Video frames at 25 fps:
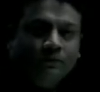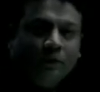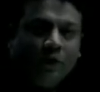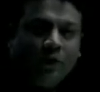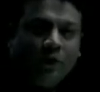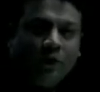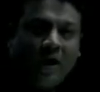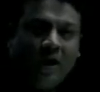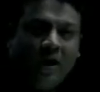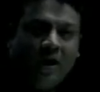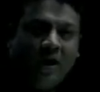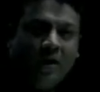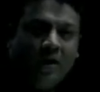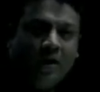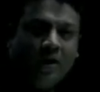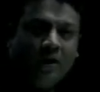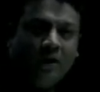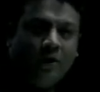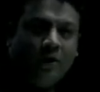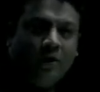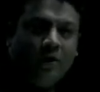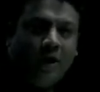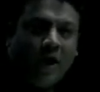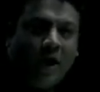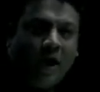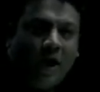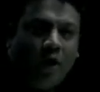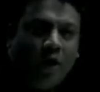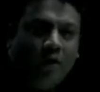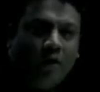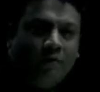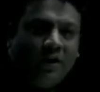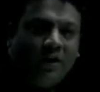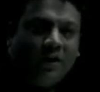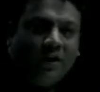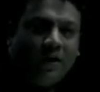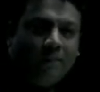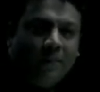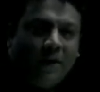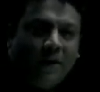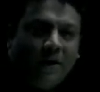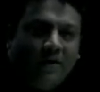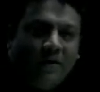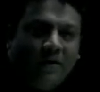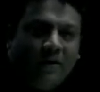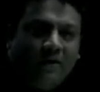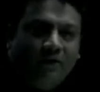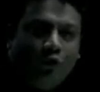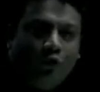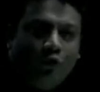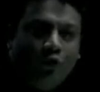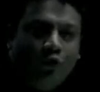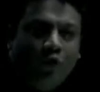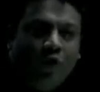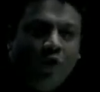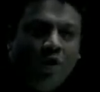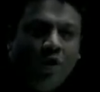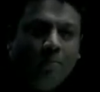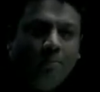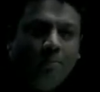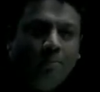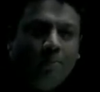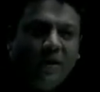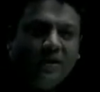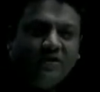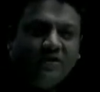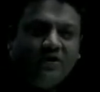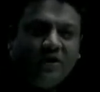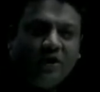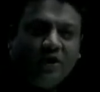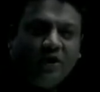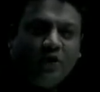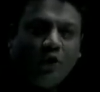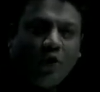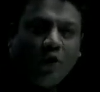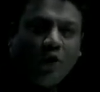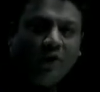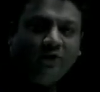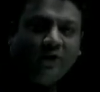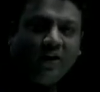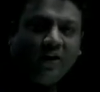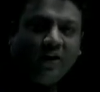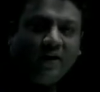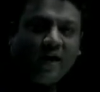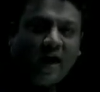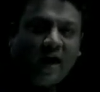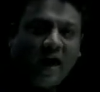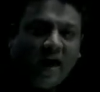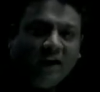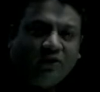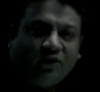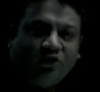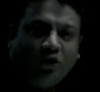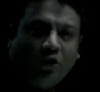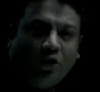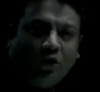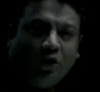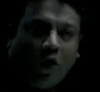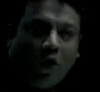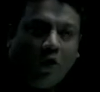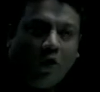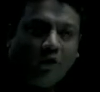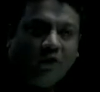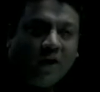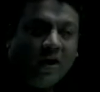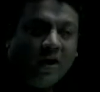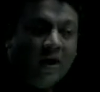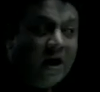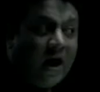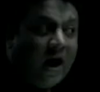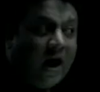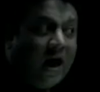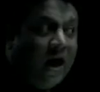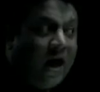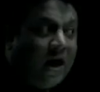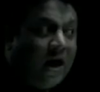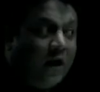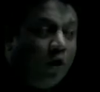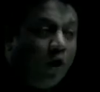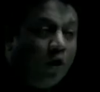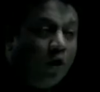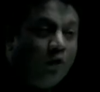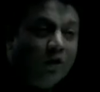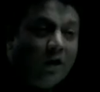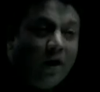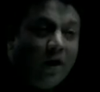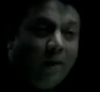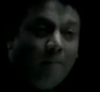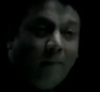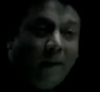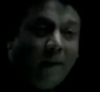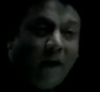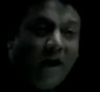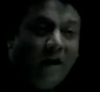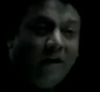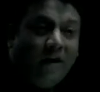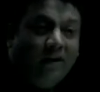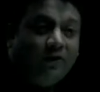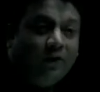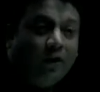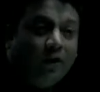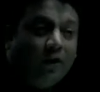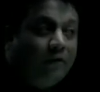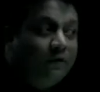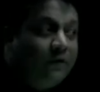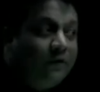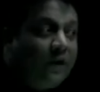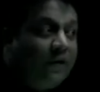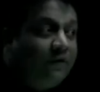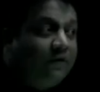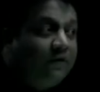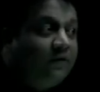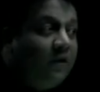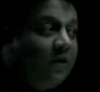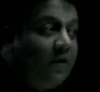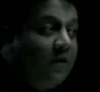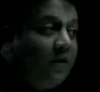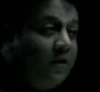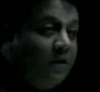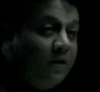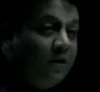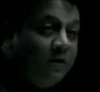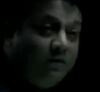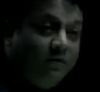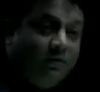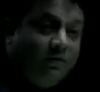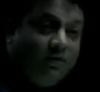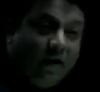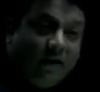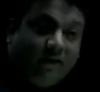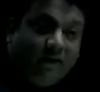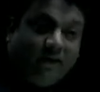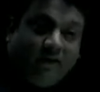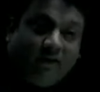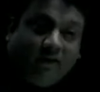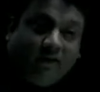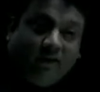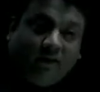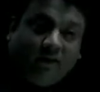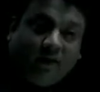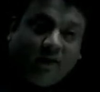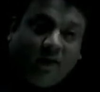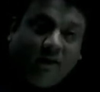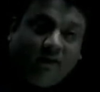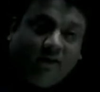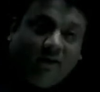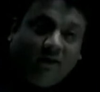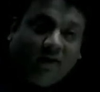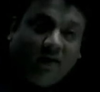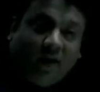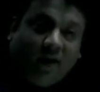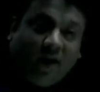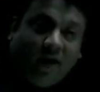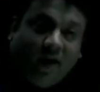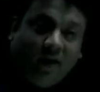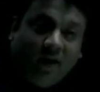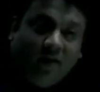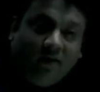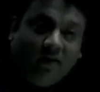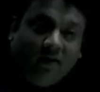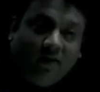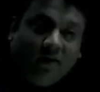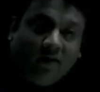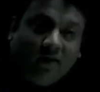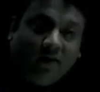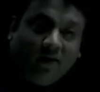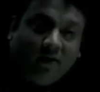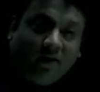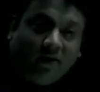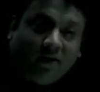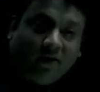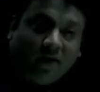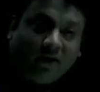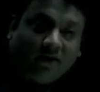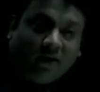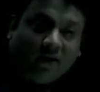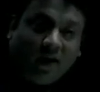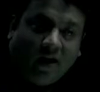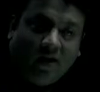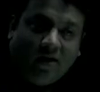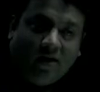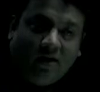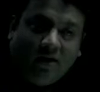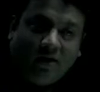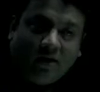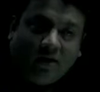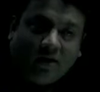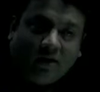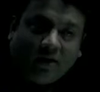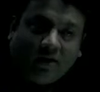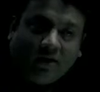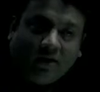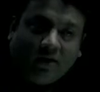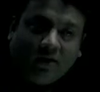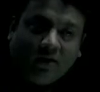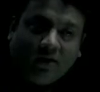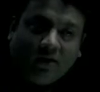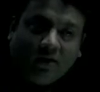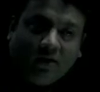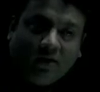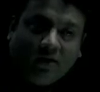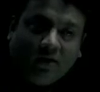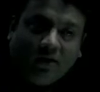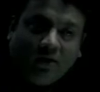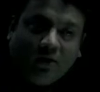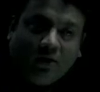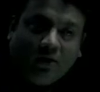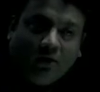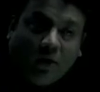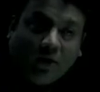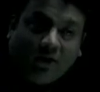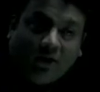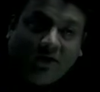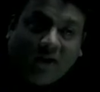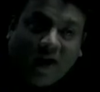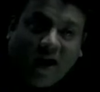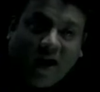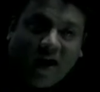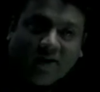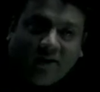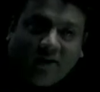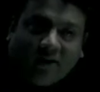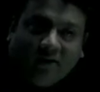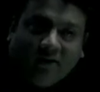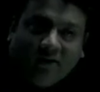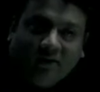Okay, now I will compare these two, budgeted cost and the actual cost, and on the comparison of this is the result. What's that?